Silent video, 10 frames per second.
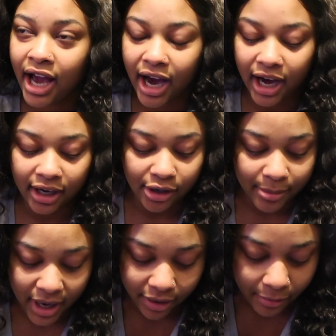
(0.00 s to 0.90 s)
I go
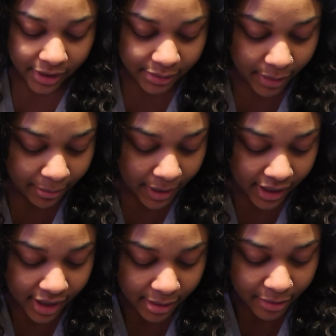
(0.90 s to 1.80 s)
back and watch my
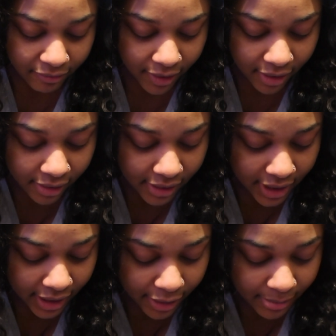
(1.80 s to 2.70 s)
Miami vlogs.
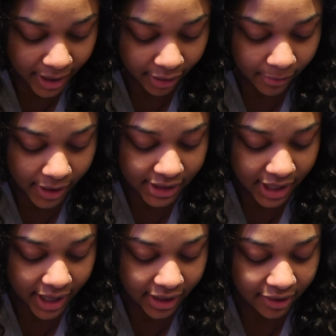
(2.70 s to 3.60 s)
I go back and watch
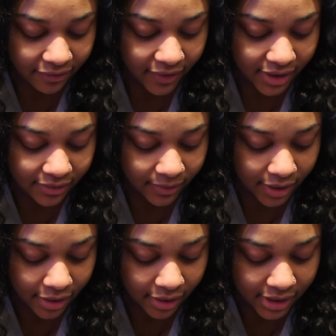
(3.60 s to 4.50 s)
Aggie Fest
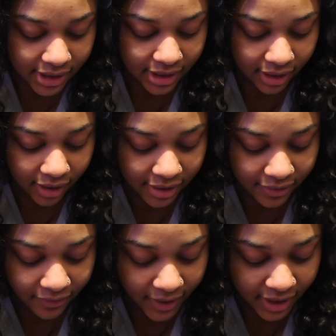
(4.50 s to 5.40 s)
vlogs, Las
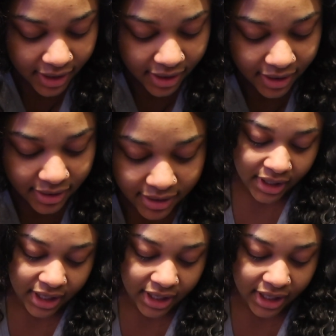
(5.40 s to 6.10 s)
Vegas.